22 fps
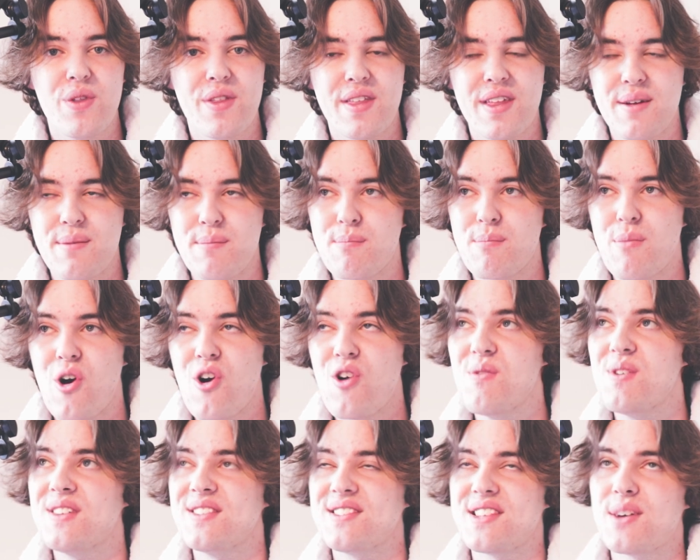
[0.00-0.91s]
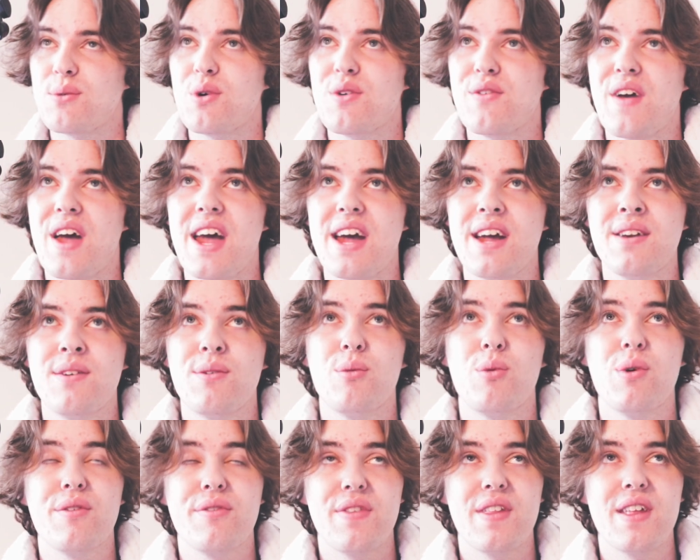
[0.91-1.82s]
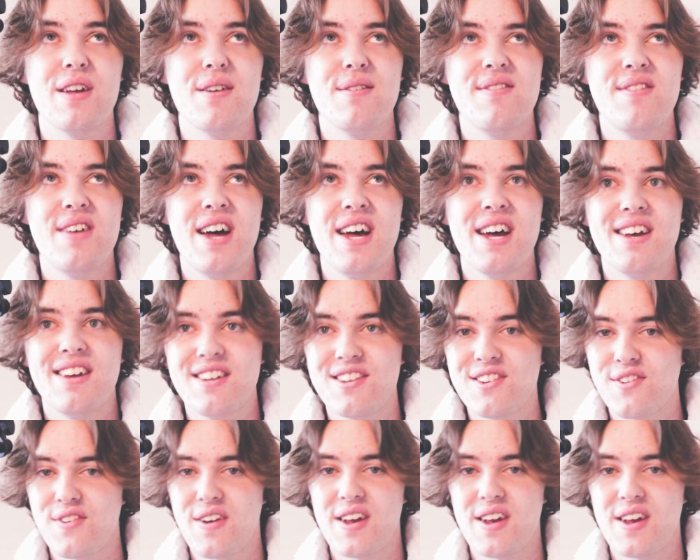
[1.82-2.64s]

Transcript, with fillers: the moments that we've had with them is